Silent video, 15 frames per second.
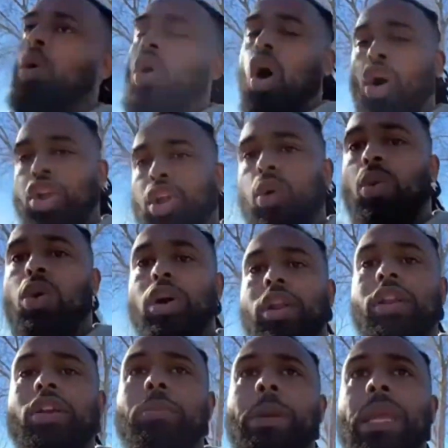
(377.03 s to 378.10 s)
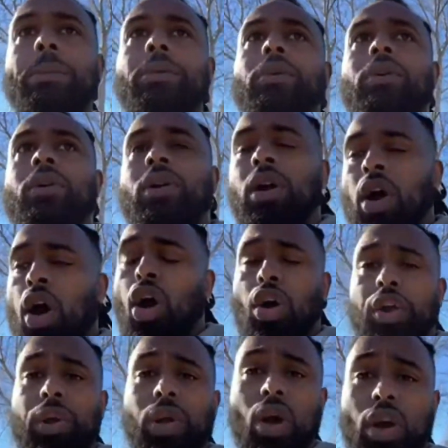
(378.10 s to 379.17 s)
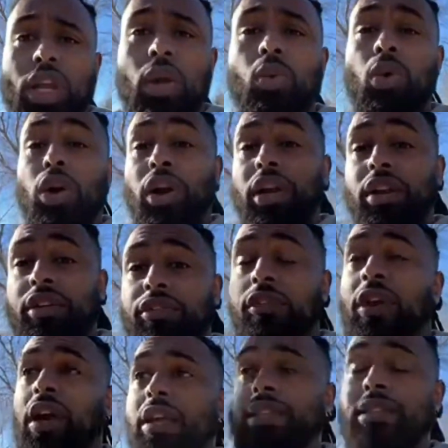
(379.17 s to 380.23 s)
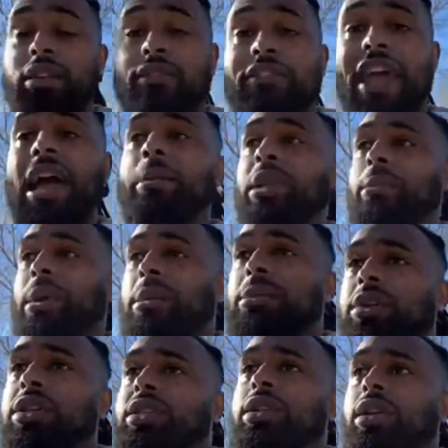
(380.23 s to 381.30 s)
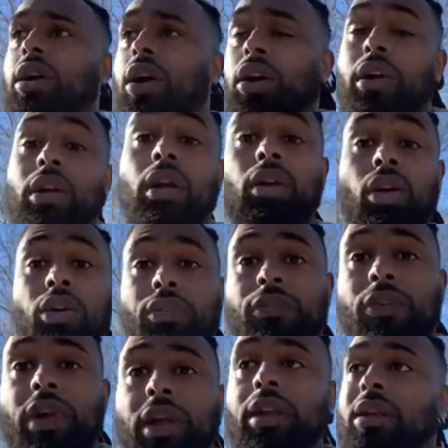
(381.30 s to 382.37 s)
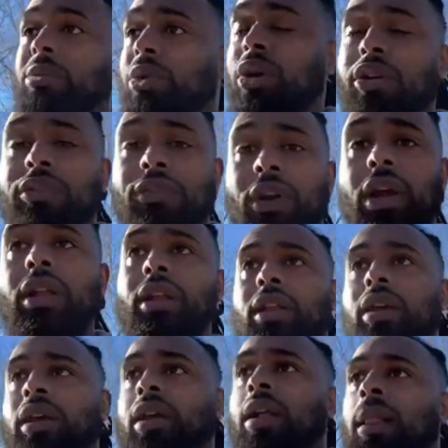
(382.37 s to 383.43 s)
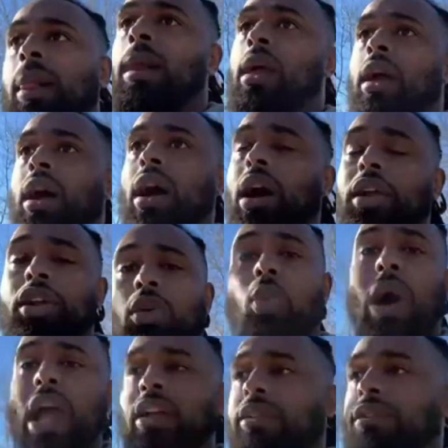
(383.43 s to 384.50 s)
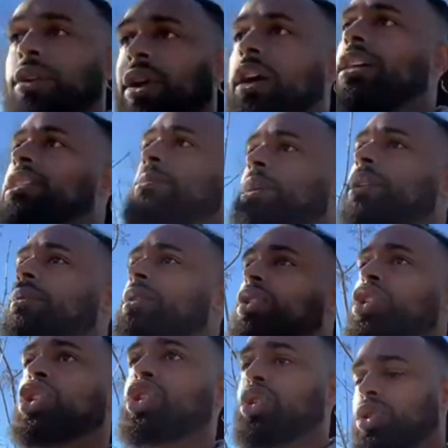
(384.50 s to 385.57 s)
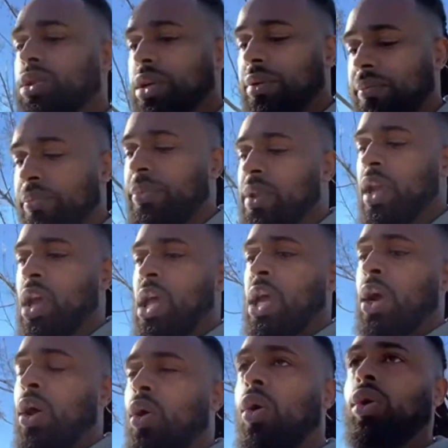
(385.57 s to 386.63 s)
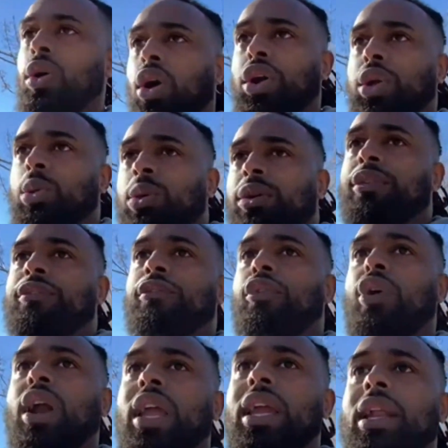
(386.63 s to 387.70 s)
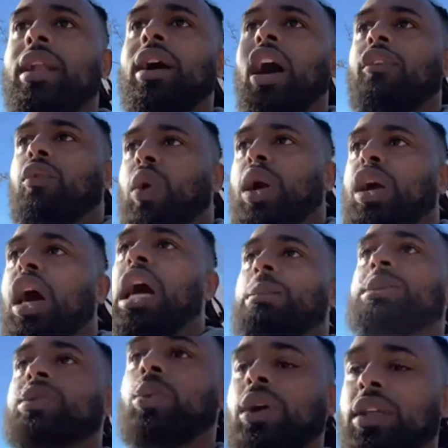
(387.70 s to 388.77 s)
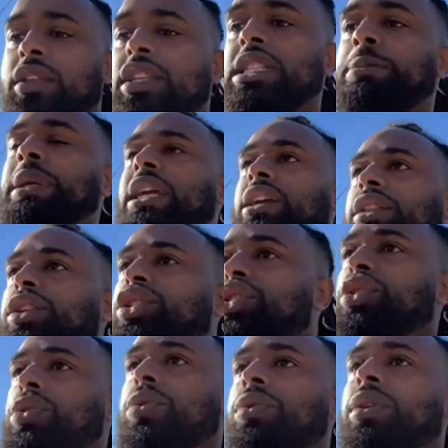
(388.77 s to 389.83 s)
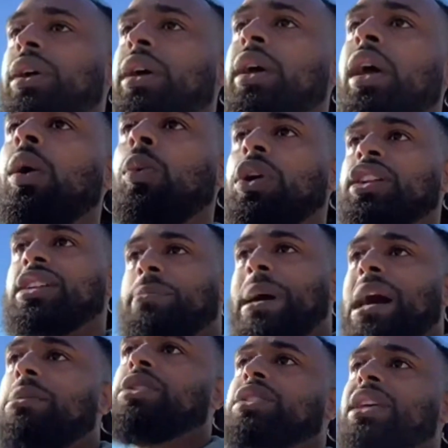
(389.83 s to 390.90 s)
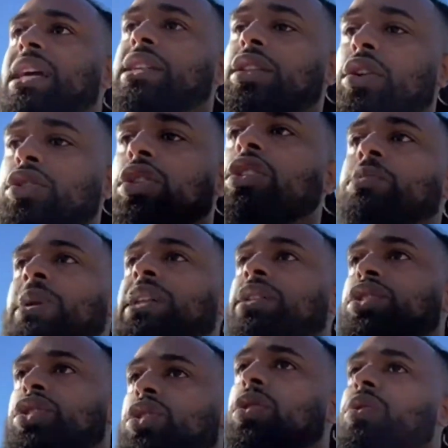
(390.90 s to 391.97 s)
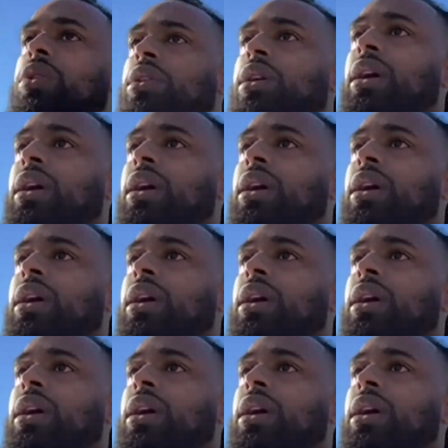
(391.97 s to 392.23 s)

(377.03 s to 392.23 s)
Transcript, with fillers: are you warning your people? Are you are you warning your friends and family members? Or oh, your girlfriend, your boyfriend, uh, your wife, your husband, your children? Or are you afraid of what comes with speaking the truth? What does the Bible say to those who speak the truth?